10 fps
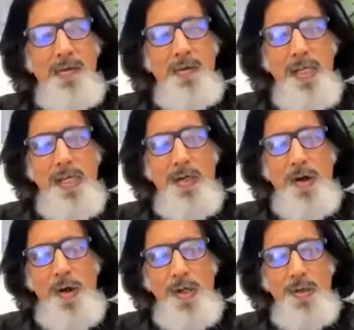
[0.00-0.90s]
we
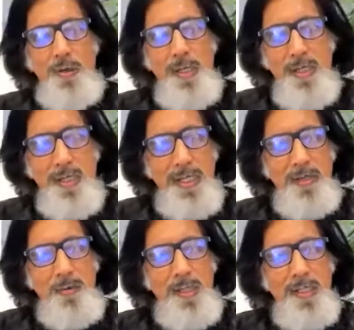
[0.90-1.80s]
are all doing
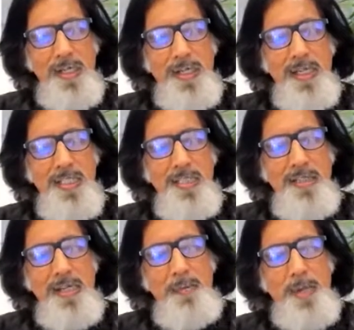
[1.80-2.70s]
great work and let's
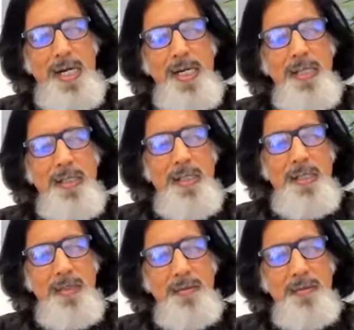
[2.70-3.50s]
take pride in that.